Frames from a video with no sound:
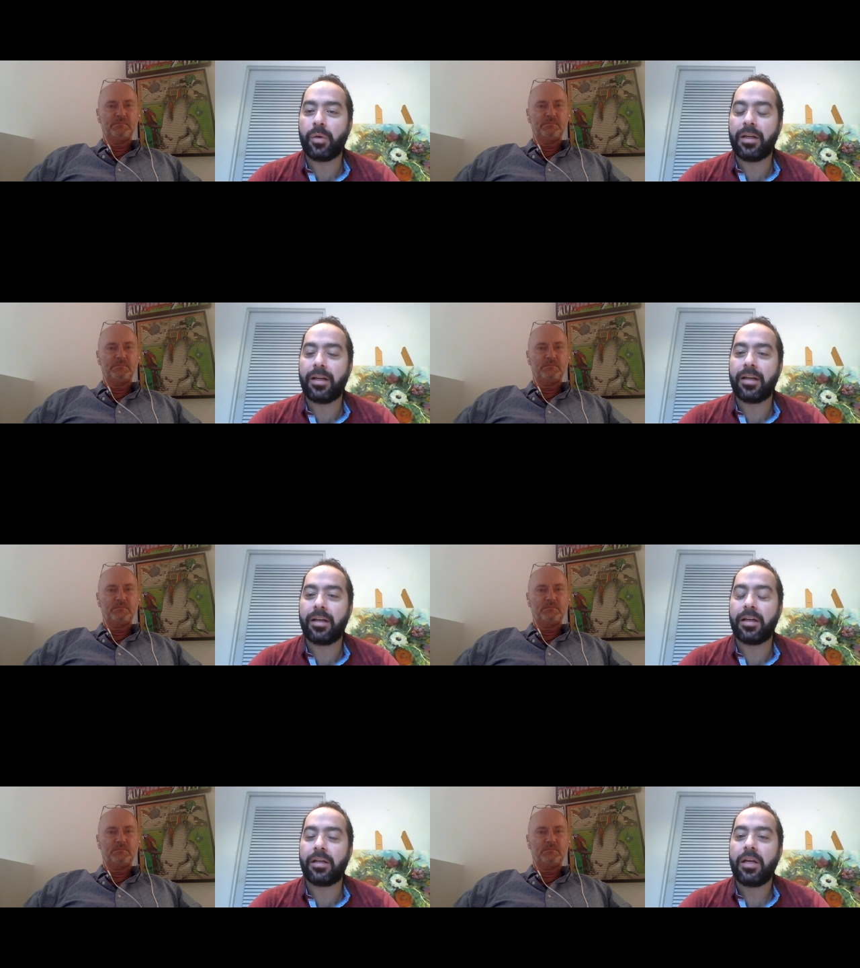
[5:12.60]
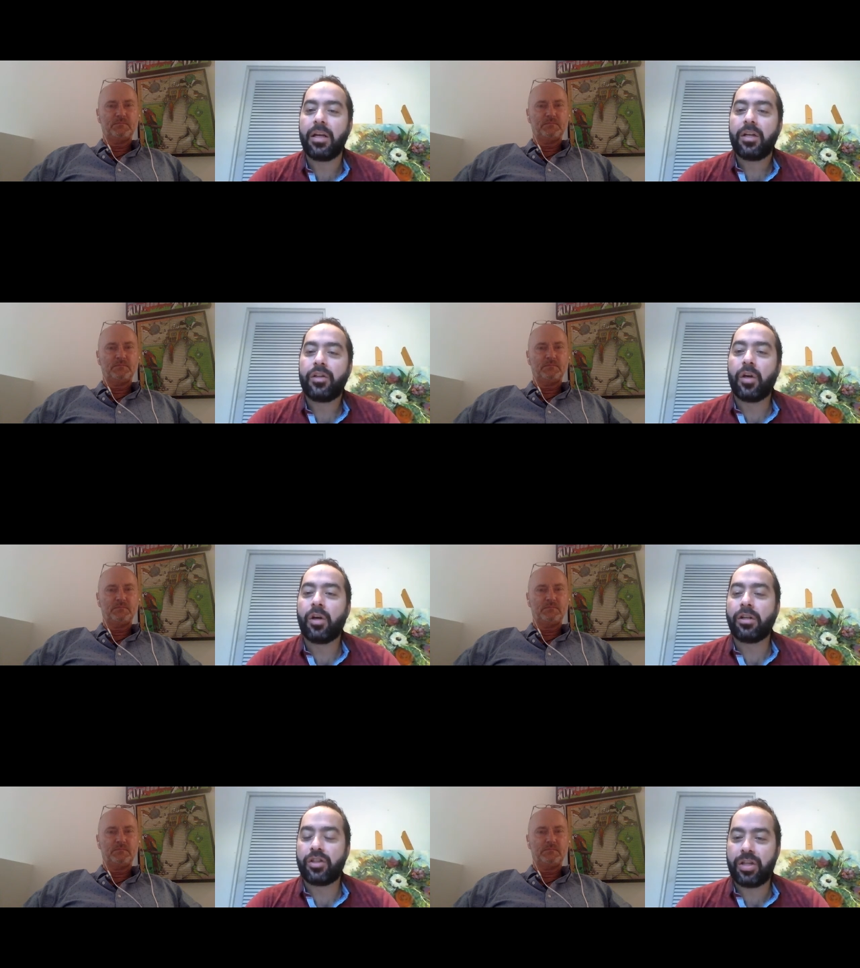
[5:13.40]
Speaker 1: will uh,
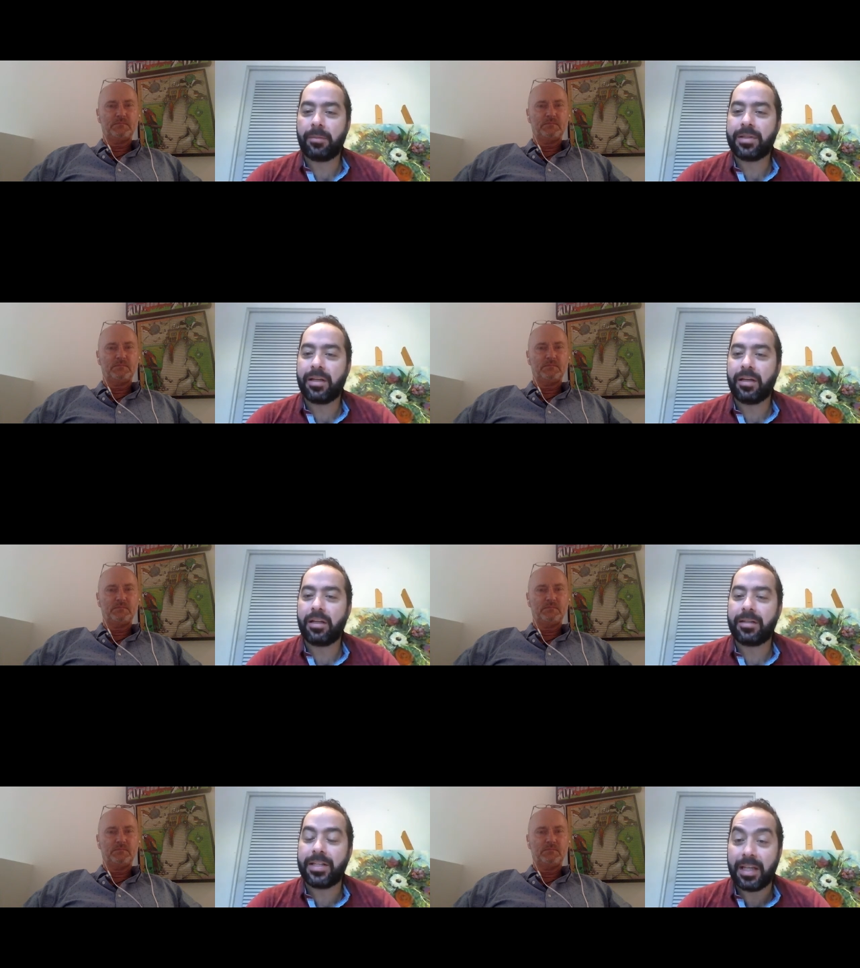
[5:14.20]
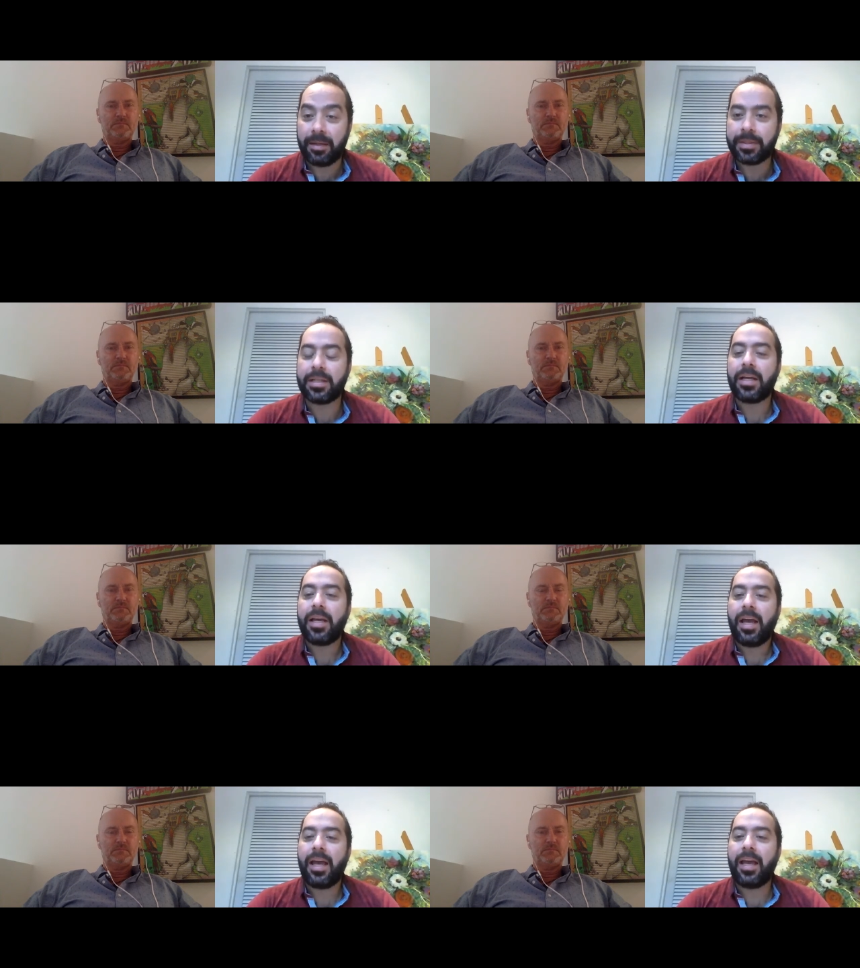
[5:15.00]
know Chip's uh, tips
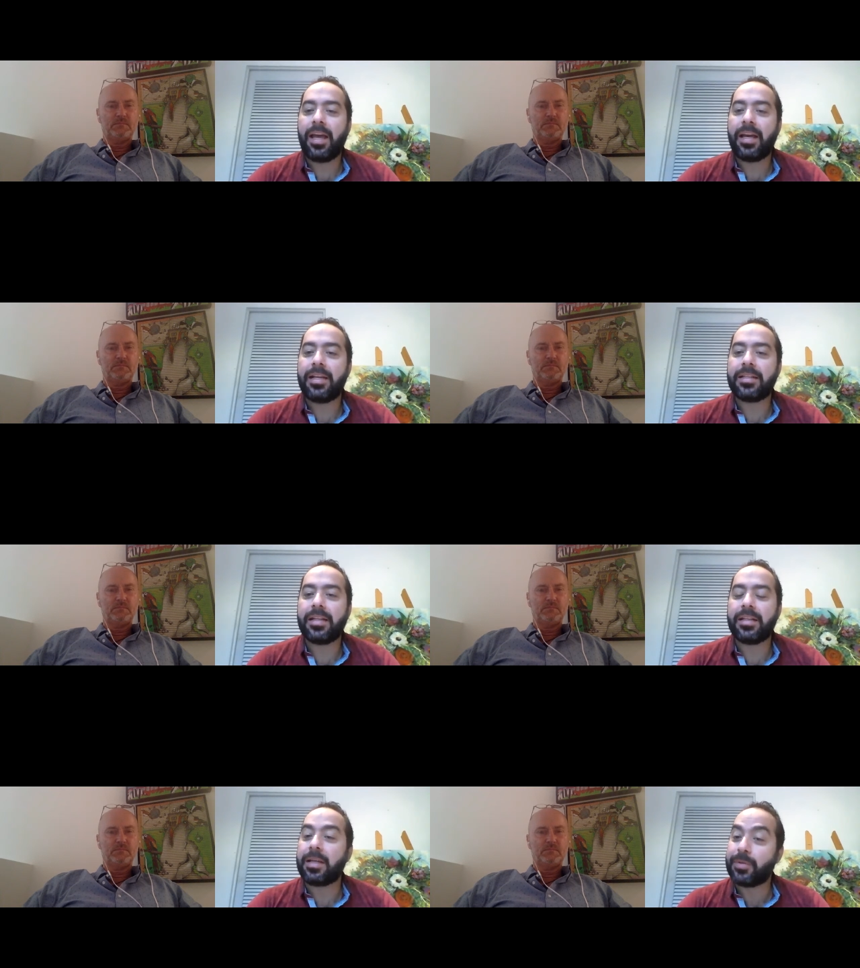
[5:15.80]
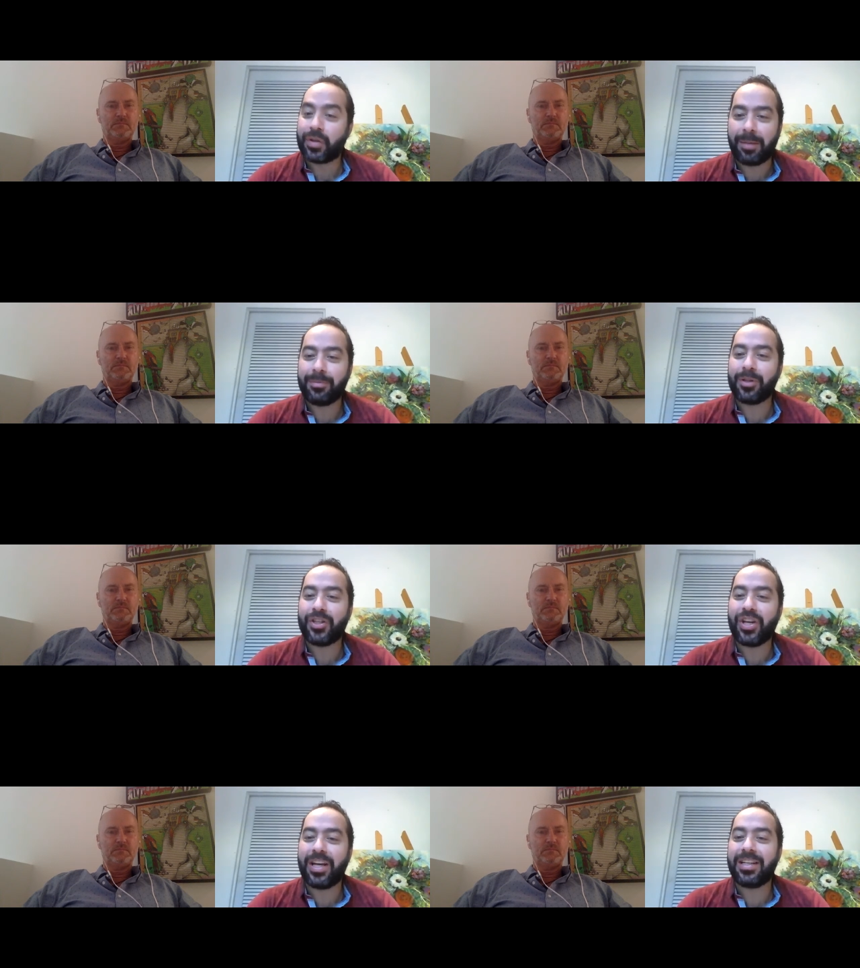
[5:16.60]
and uh, subscribe to the
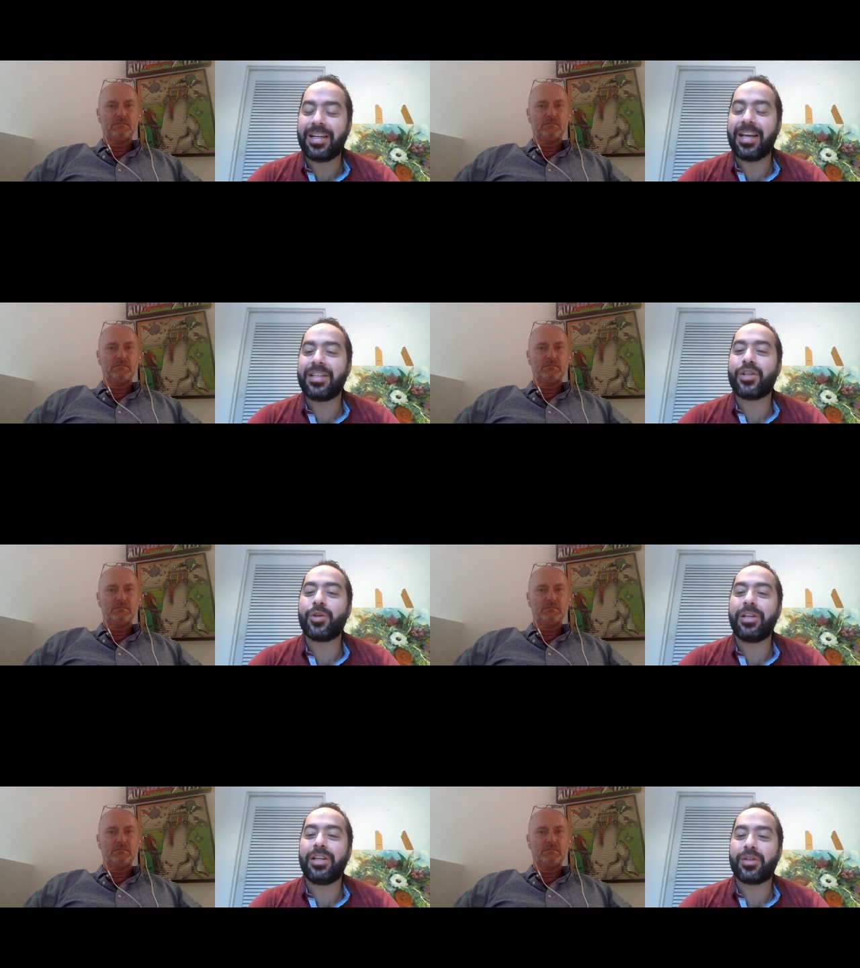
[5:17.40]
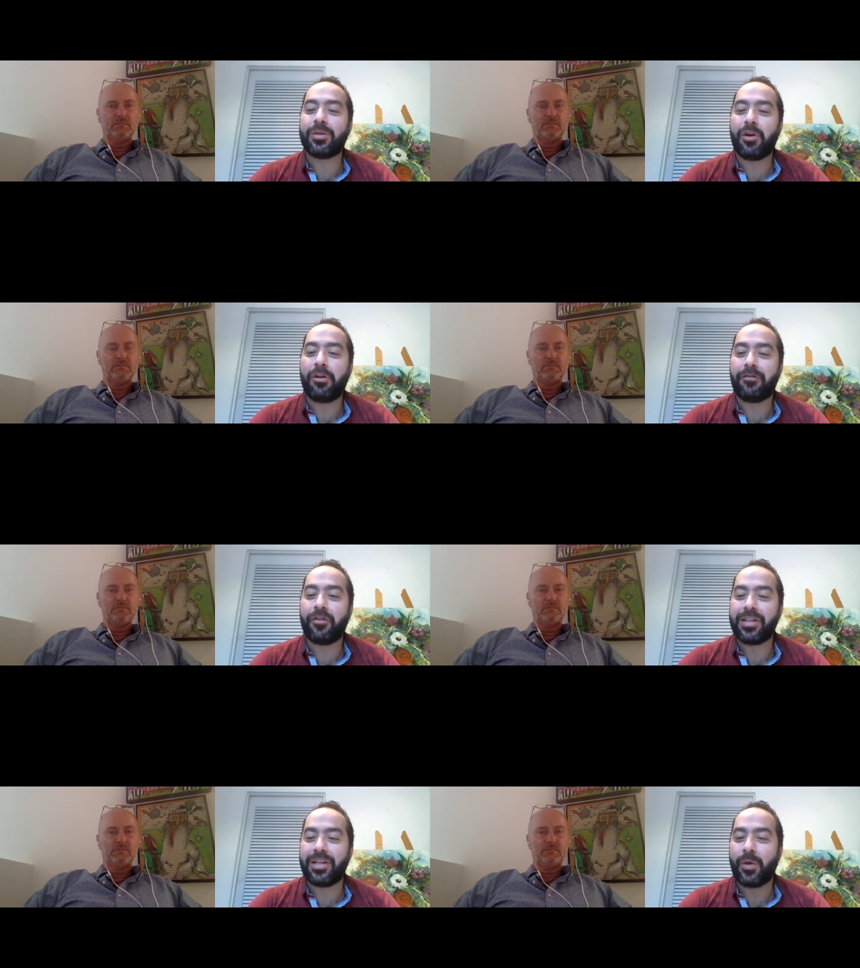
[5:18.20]
channel and tune in tomorrow for
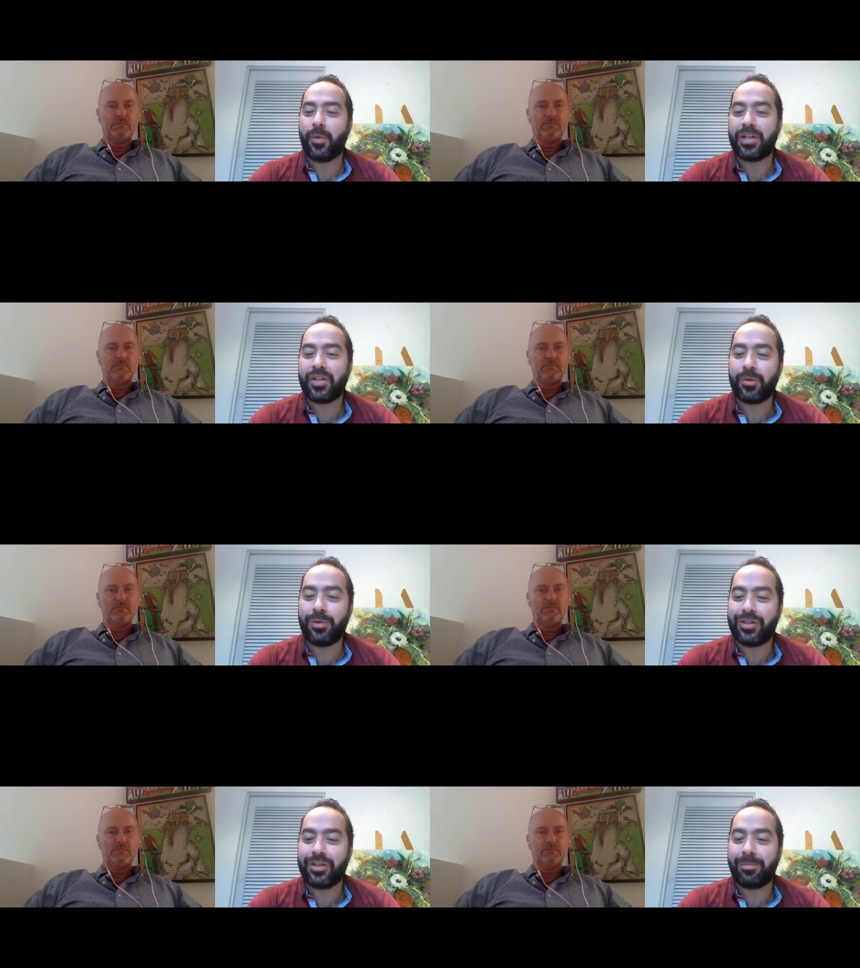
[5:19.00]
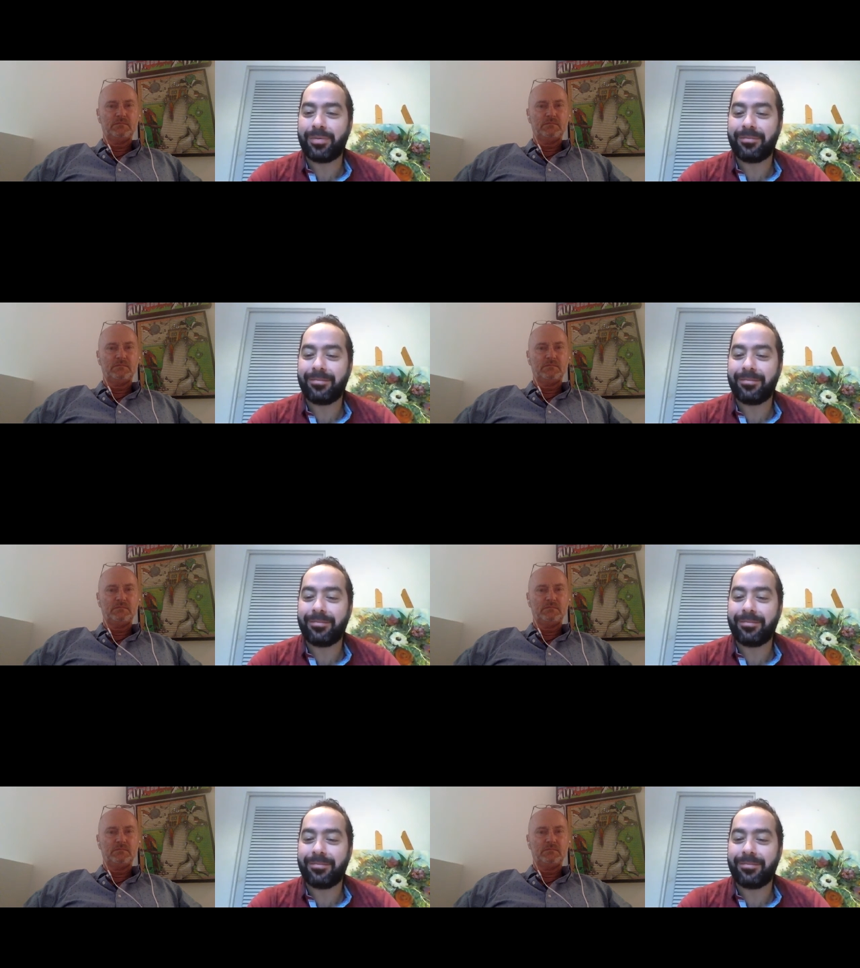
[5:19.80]
another question with Chip.